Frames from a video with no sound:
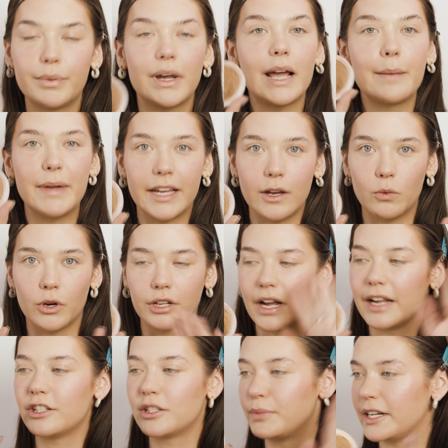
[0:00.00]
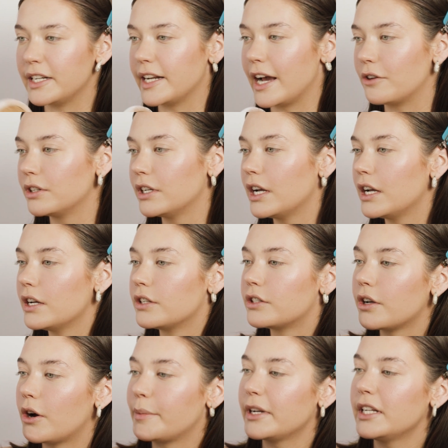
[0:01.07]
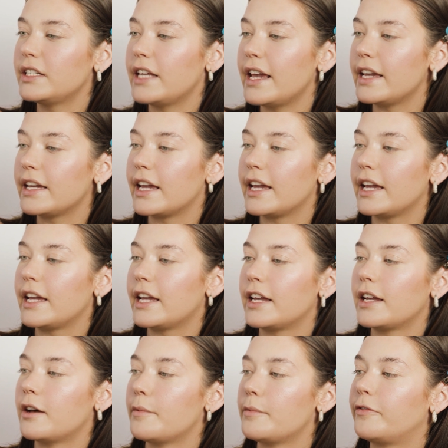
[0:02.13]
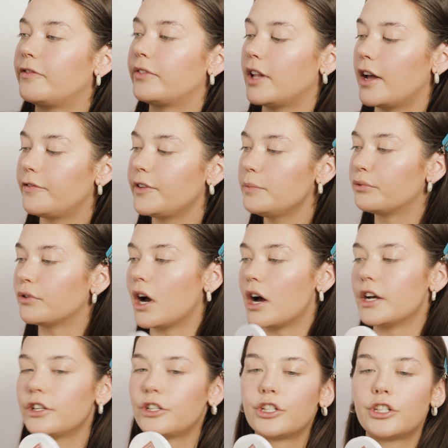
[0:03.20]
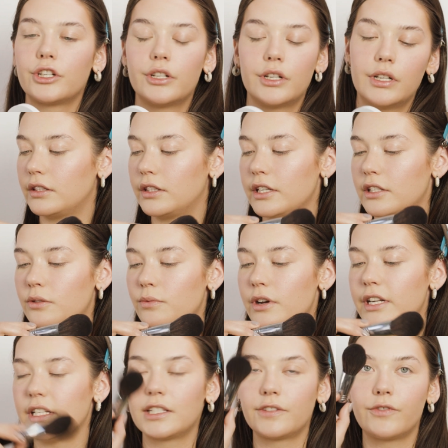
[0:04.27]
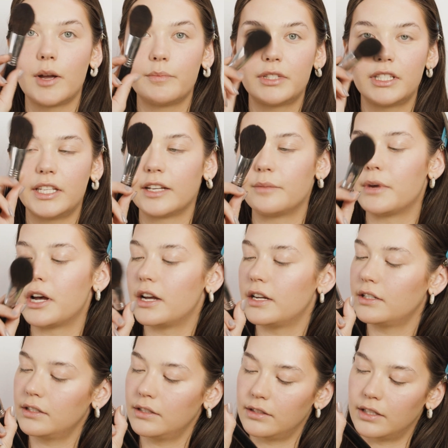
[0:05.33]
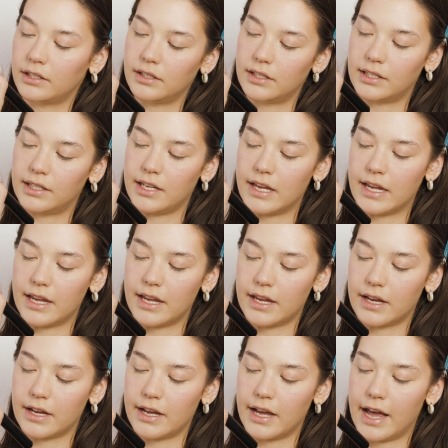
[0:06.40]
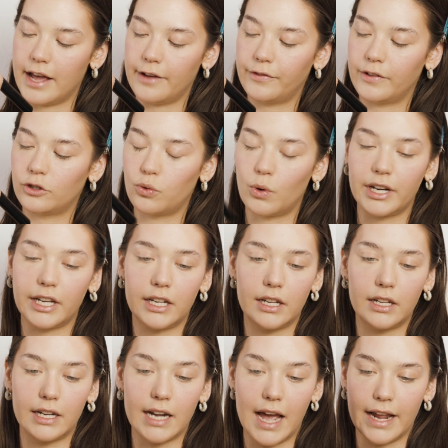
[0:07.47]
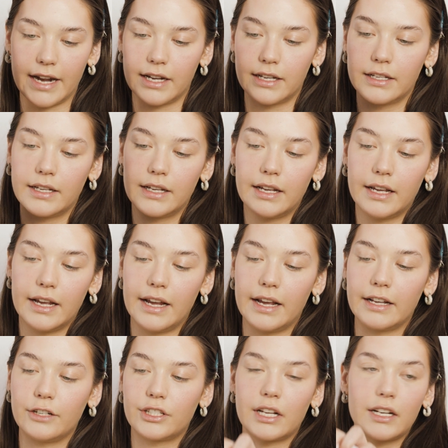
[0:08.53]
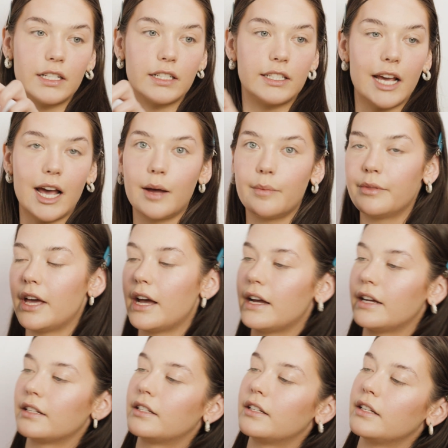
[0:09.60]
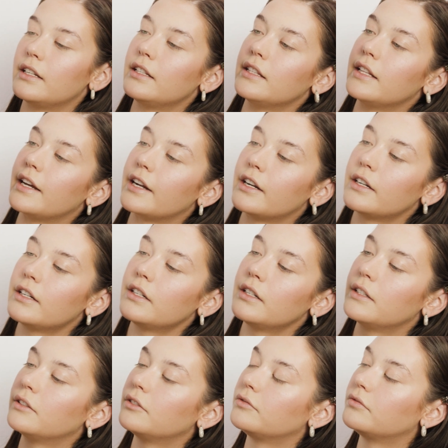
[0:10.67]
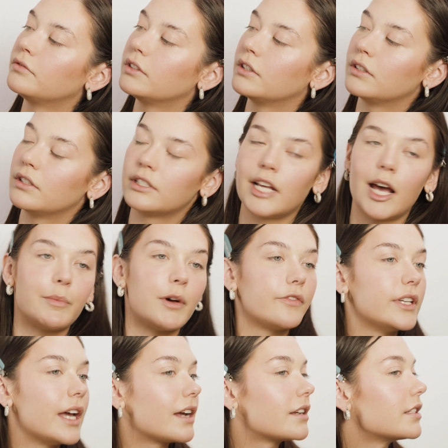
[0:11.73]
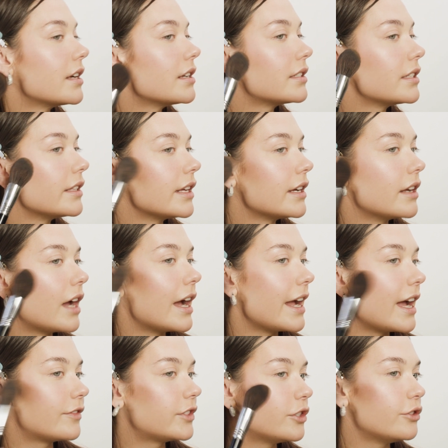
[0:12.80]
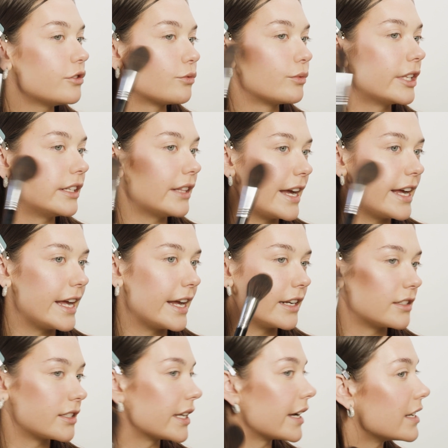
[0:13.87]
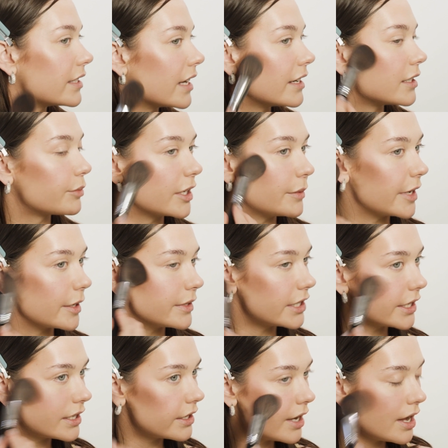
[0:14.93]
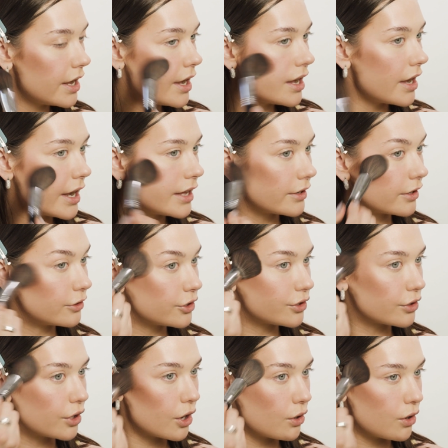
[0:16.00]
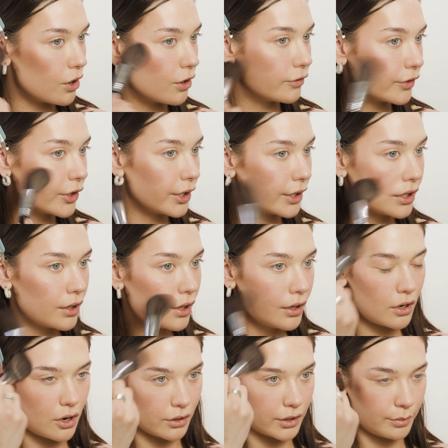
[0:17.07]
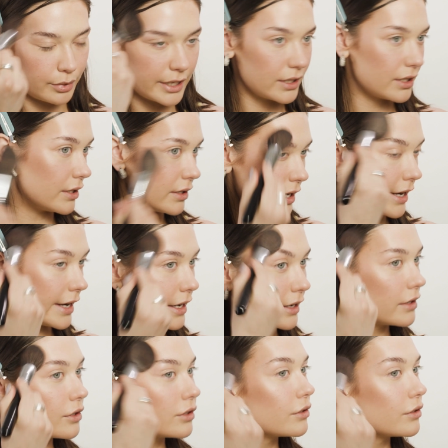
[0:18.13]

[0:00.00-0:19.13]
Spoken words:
but I make it work. I just blend it out. So I'm gonna take a fluffy brush. This one is from Sigma. This is the F29. And I just kind of dab that in there, tap off the excess, and then I have to use a really light hand because like I said, it's pretty pigmented. And then I'll just go over all the places that I